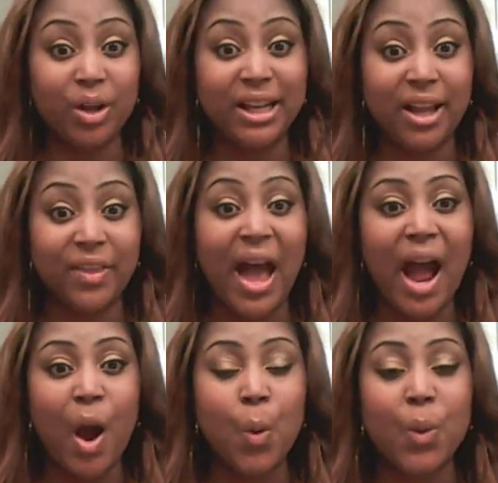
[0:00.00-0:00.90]
the man
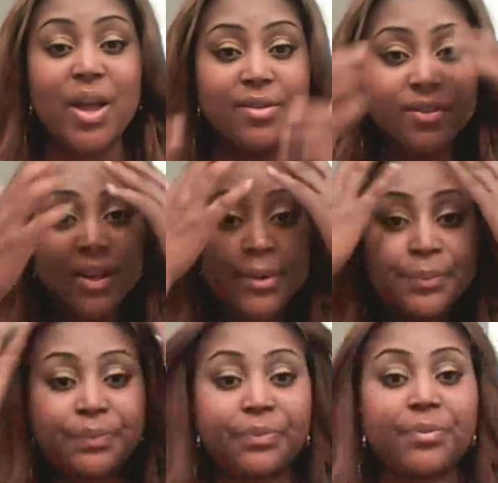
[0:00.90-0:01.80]
that I'm supposed to
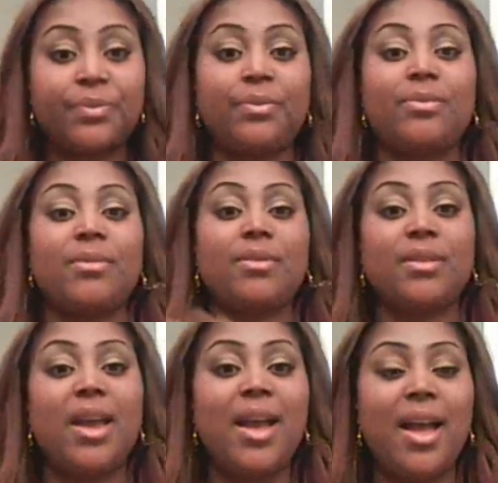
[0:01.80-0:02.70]
walk down the aisle
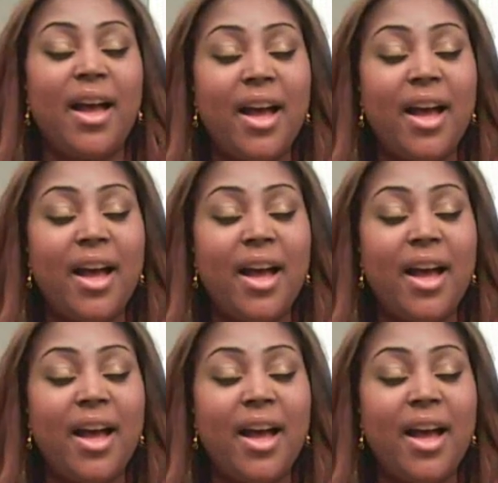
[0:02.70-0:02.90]
with.